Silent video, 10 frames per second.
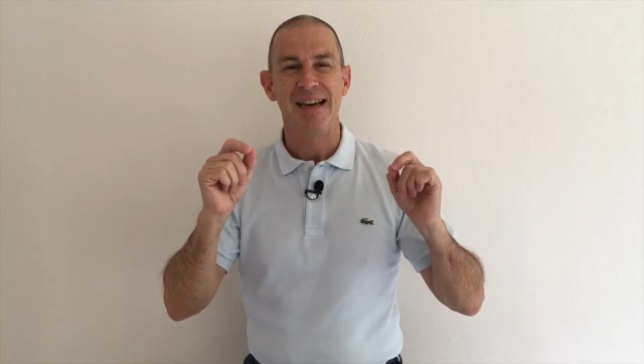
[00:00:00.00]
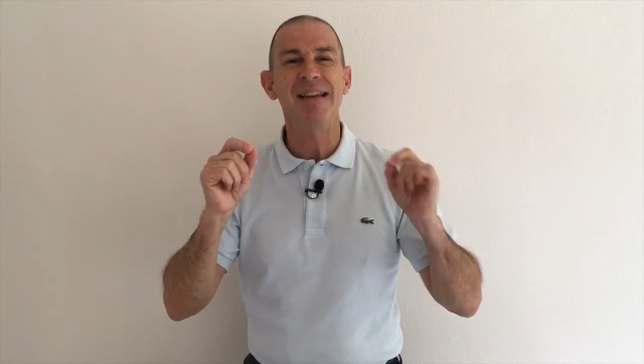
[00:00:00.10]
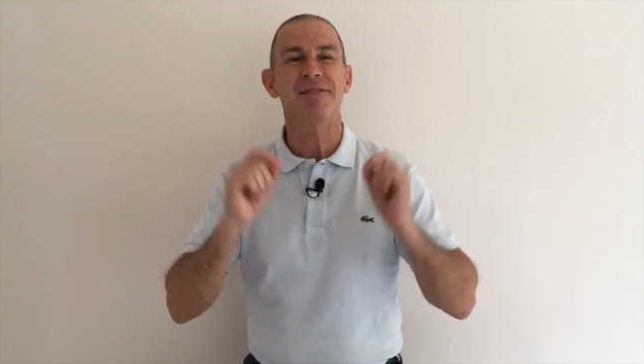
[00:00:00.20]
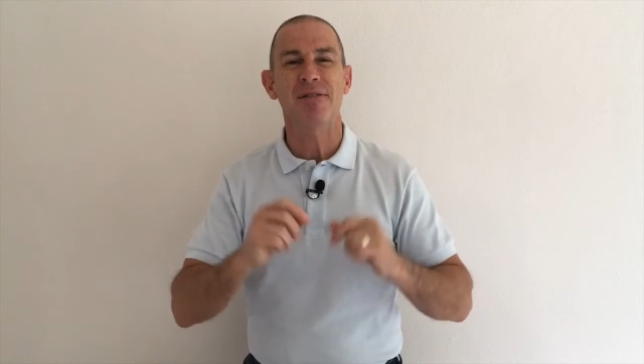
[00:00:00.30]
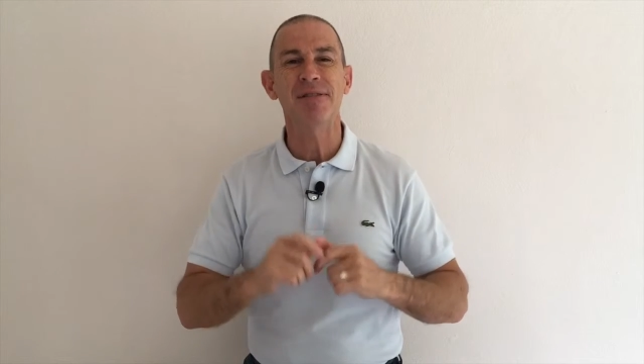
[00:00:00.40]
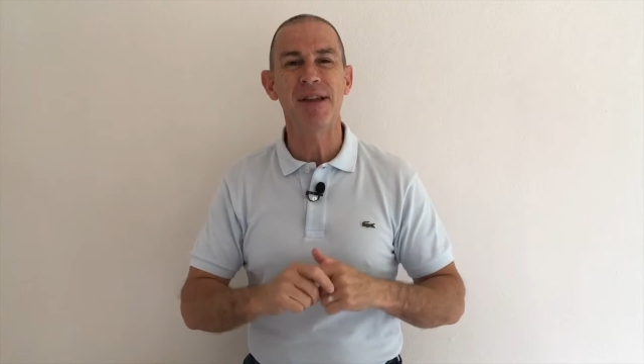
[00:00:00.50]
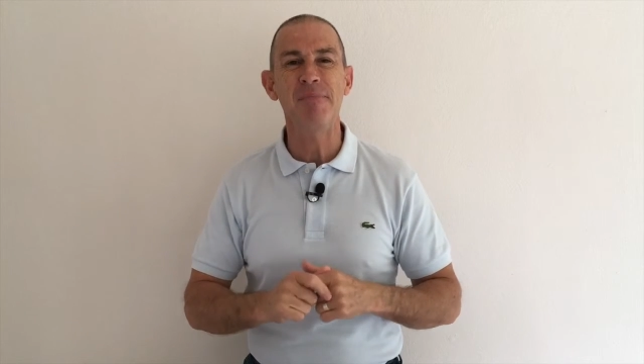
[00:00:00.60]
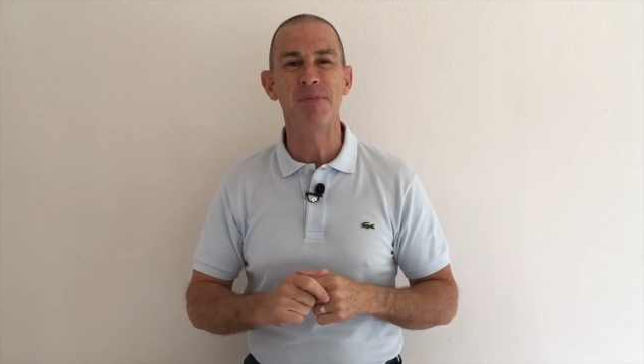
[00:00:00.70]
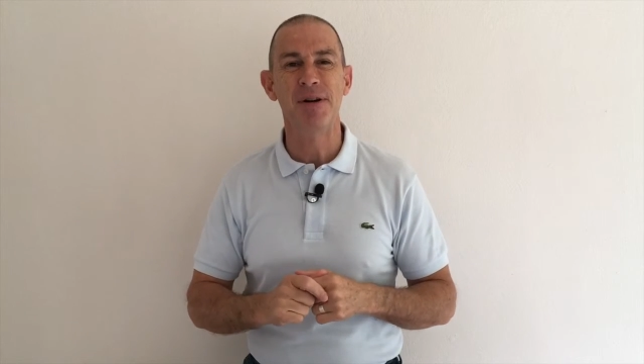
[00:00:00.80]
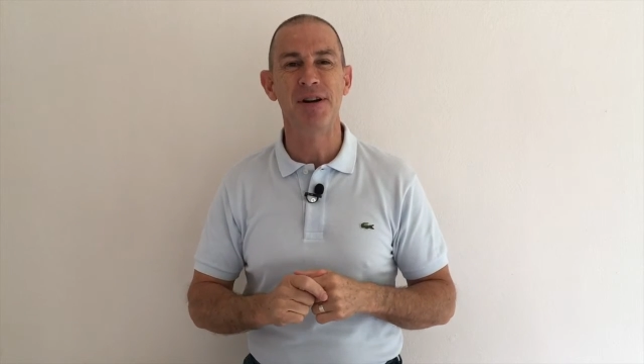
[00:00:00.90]
In
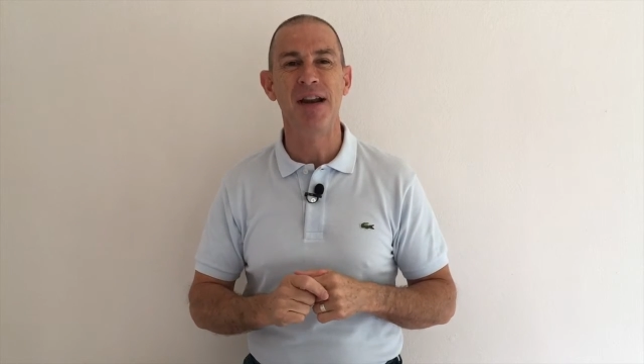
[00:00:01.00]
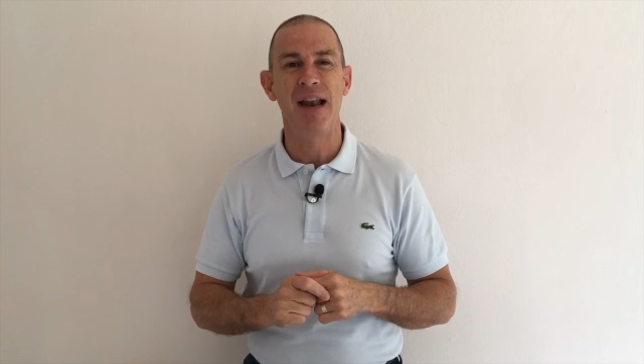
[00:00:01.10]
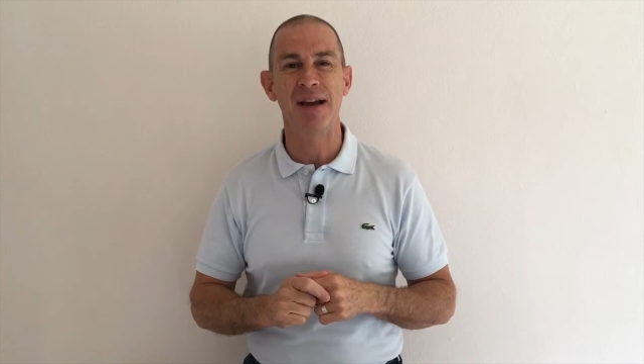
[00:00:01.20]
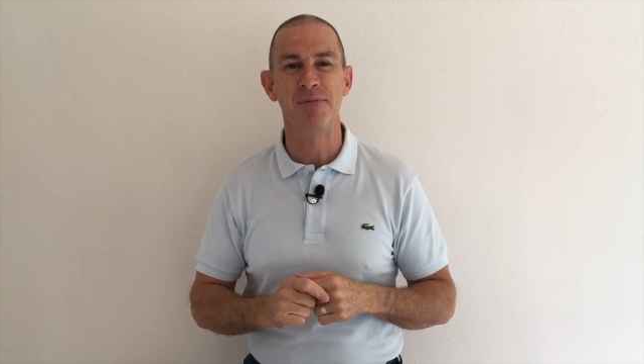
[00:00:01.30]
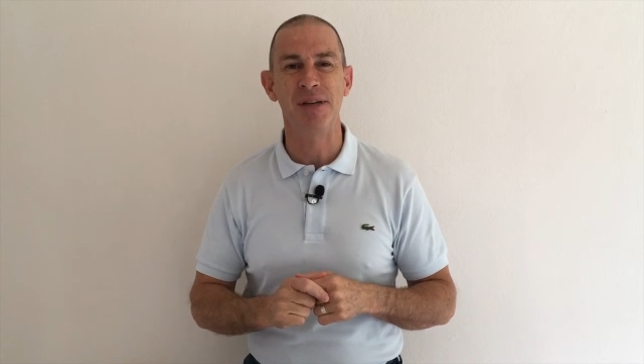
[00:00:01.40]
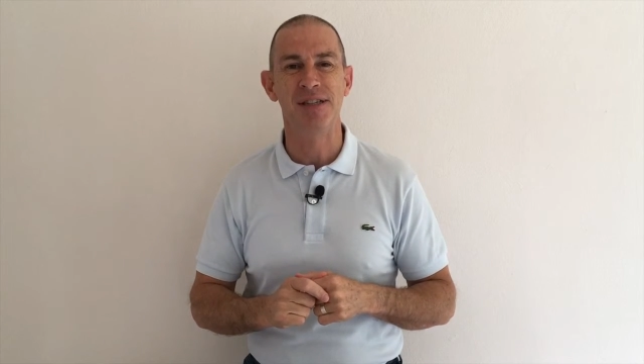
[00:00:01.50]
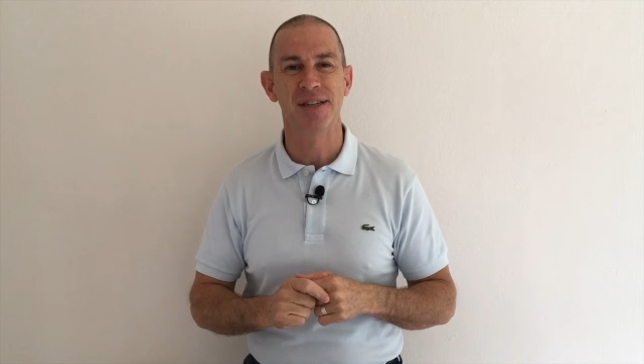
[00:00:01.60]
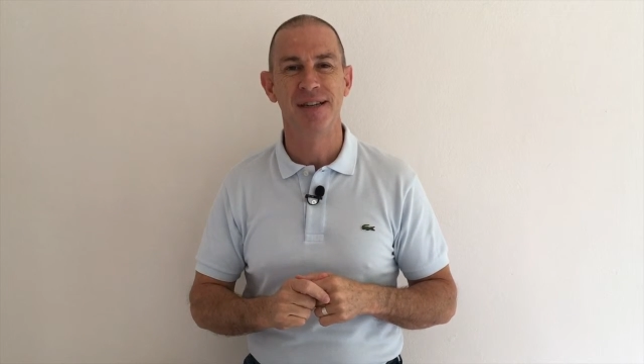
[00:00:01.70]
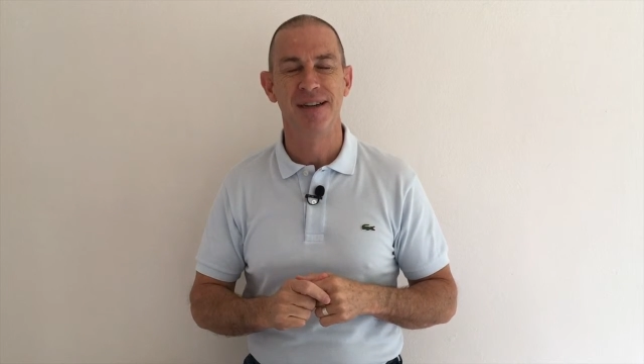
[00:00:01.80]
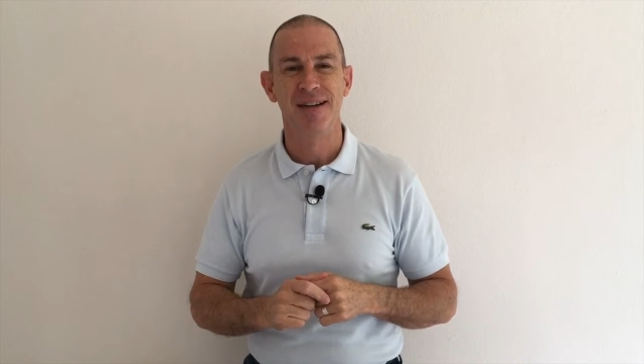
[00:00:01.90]
contemporary language,
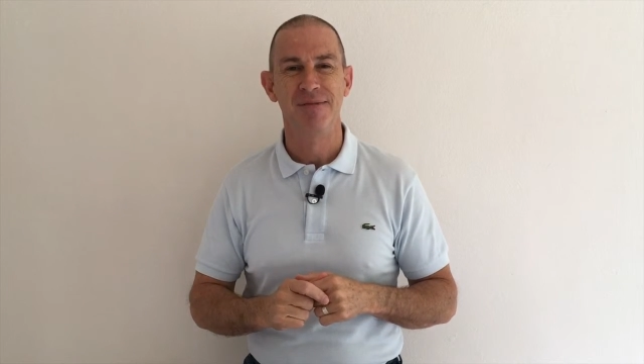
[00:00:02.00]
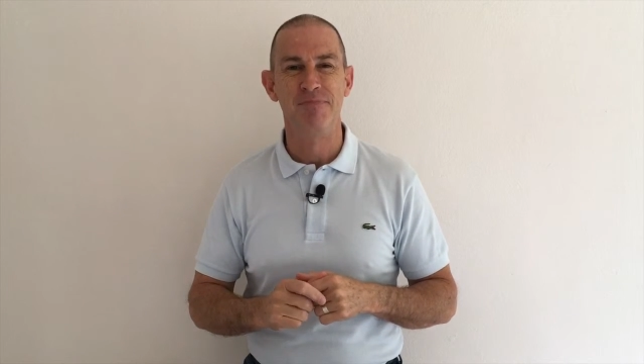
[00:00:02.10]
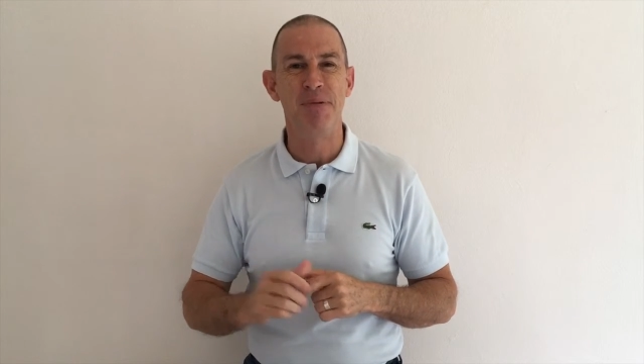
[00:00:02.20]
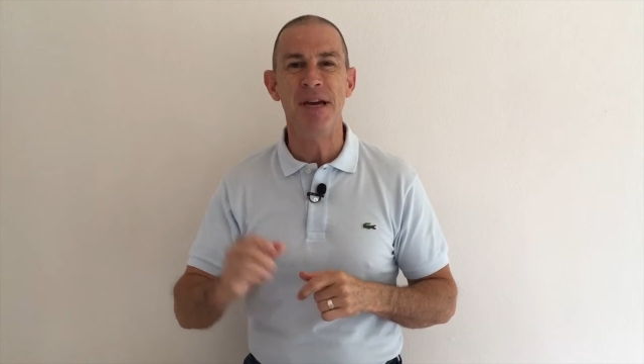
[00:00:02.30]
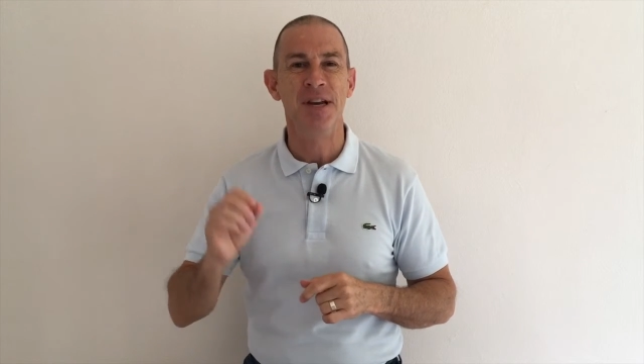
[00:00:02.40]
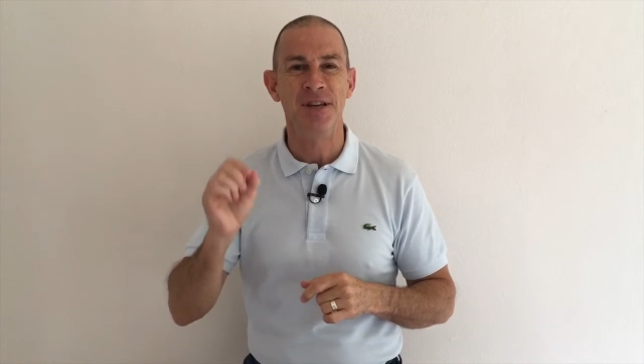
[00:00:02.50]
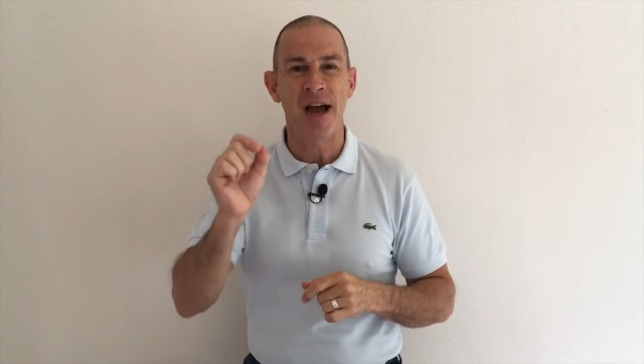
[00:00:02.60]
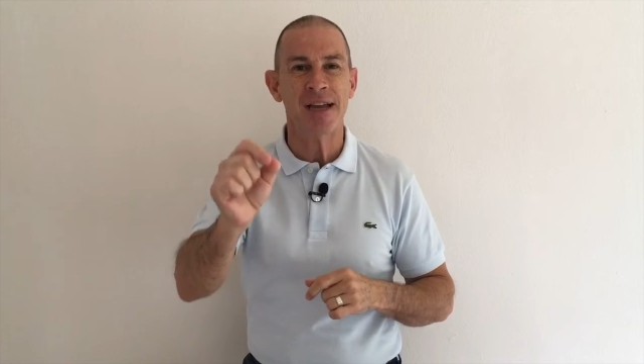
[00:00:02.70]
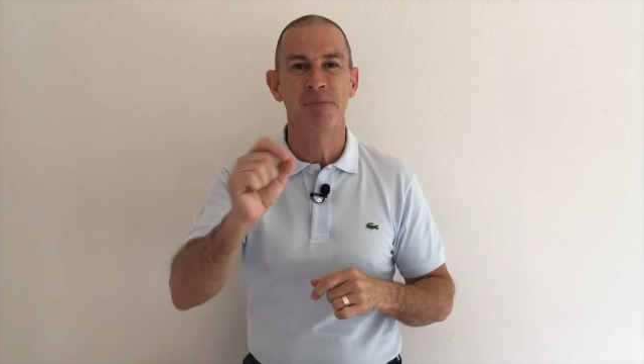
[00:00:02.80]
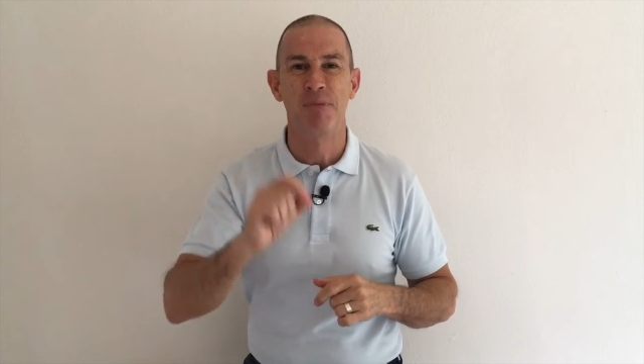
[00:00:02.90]
be a
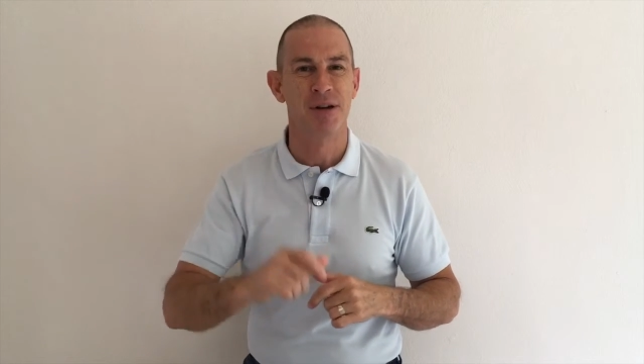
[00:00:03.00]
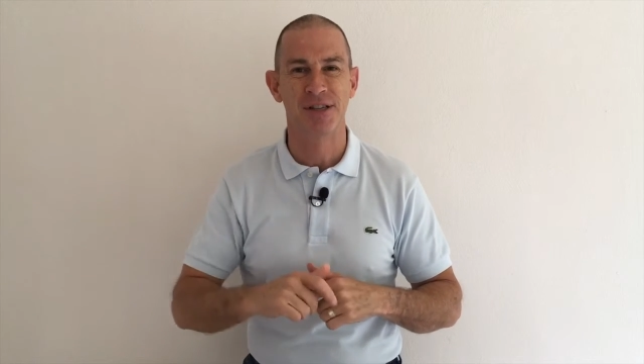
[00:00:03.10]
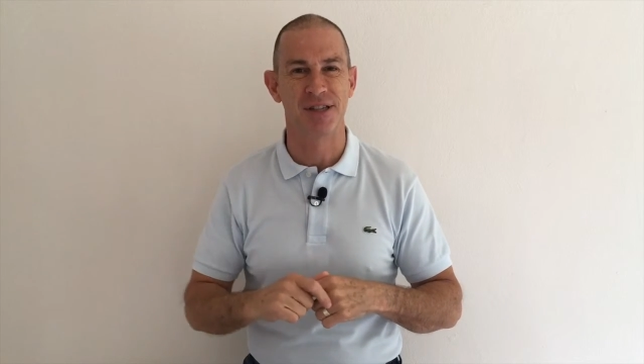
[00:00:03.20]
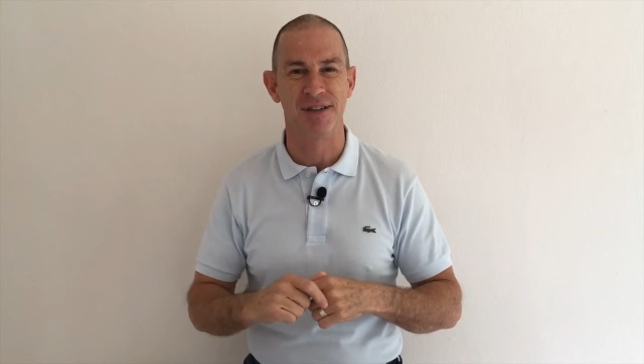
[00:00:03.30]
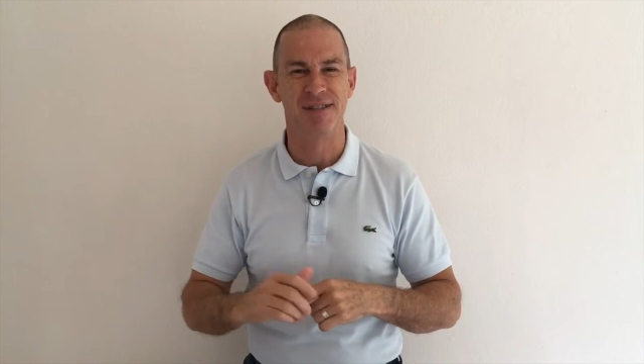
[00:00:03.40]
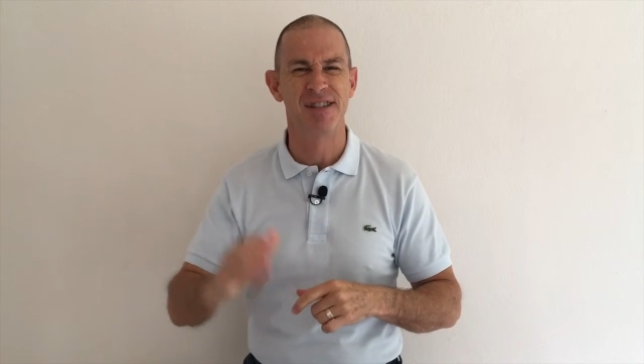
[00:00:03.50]
Nike person.